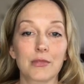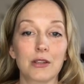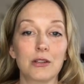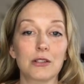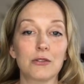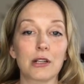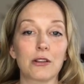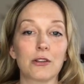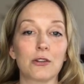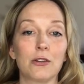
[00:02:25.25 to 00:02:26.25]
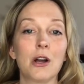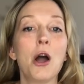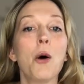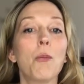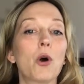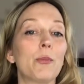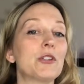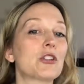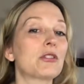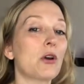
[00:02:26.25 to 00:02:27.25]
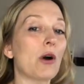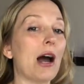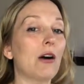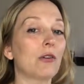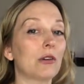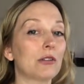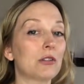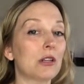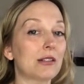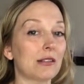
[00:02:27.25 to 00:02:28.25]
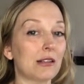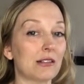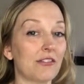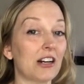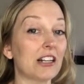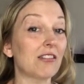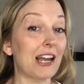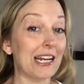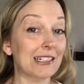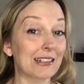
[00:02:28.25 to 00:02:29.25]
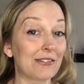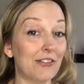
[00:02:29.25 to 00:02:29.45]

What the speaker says: You can do it a little more, but just know how it's a very light